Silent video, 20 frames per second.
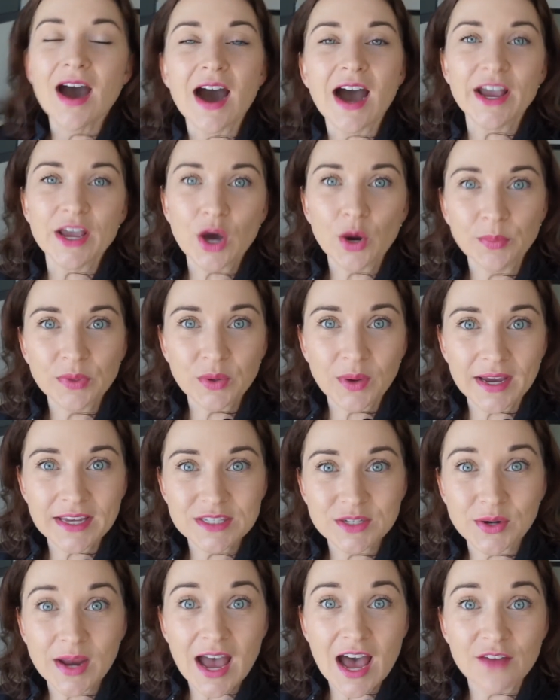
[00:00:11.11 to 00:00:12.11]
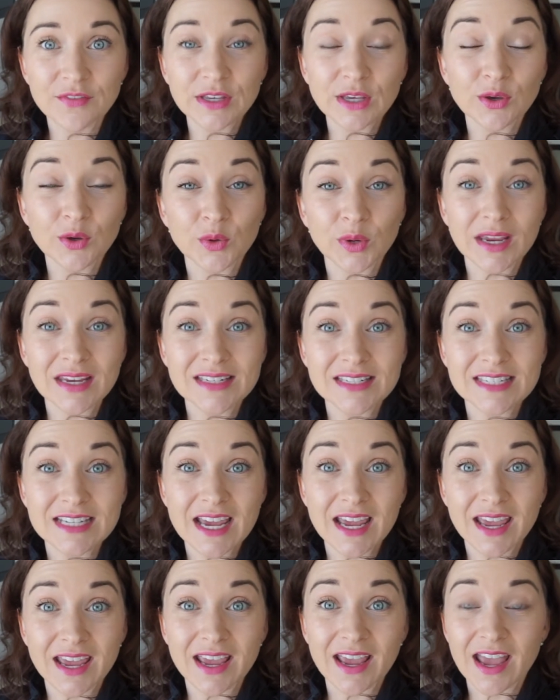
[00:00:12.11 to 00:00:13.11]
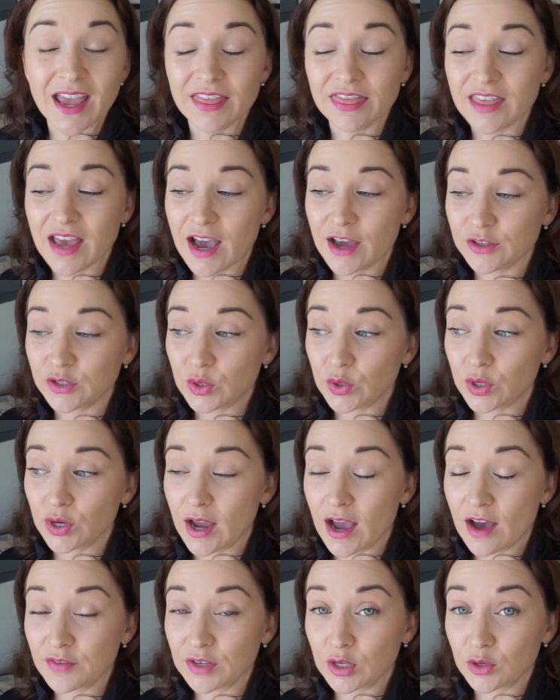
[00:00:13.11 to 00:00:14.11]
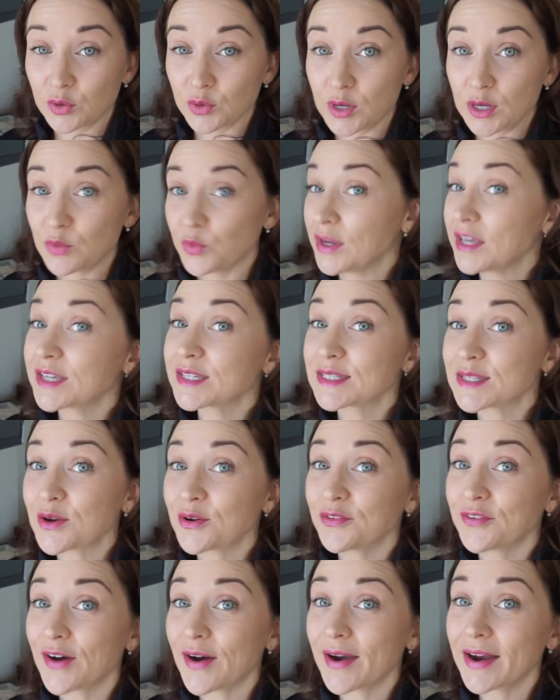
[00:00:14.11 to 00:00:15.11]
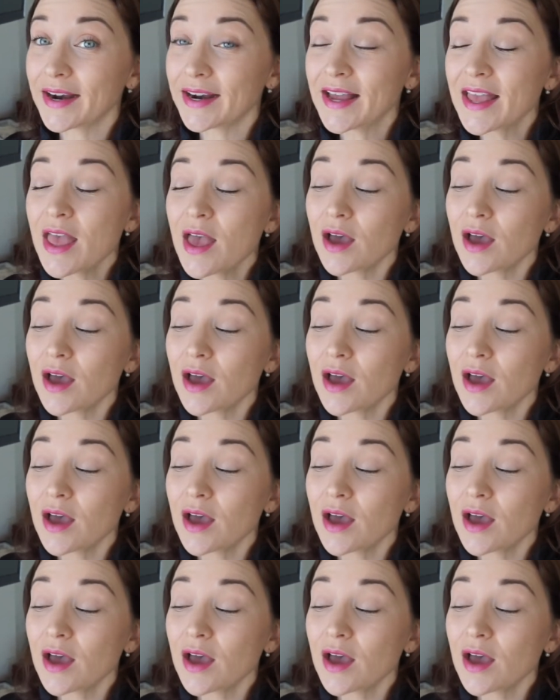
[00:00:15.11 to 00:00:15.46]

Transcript: I hope you guys are having a great day and that you're having a great week so far.